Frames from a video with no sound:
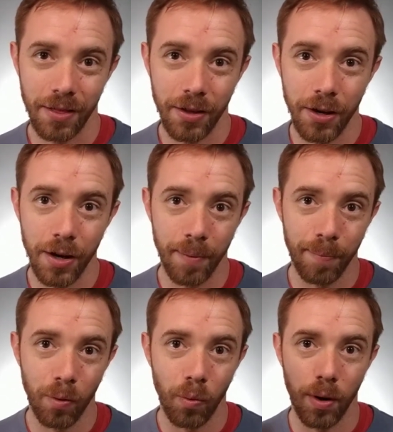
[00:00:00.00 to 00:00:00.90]
the
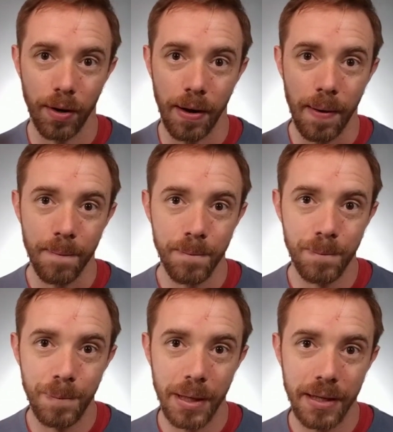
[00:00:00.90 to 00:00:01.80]
number one
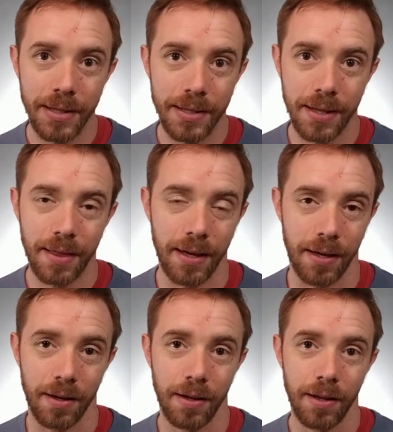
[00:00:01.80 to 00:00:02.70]
biggest thing